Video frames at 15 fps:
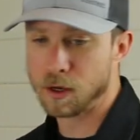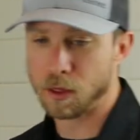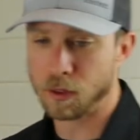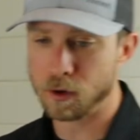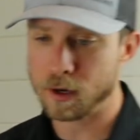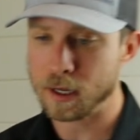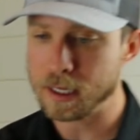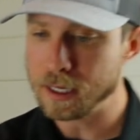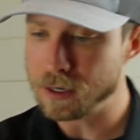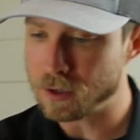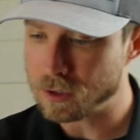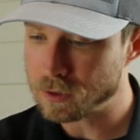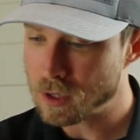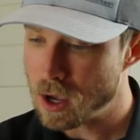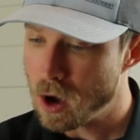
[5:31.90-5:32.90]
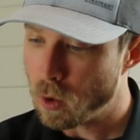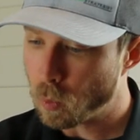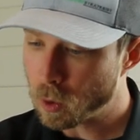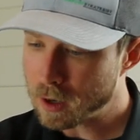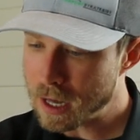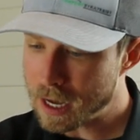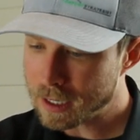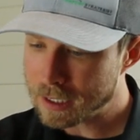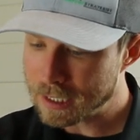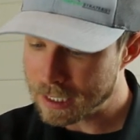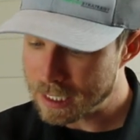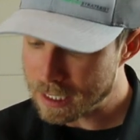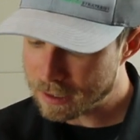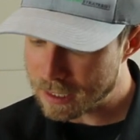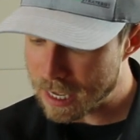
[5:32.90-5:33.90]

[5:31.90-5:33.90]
to thirty years, we're not going to get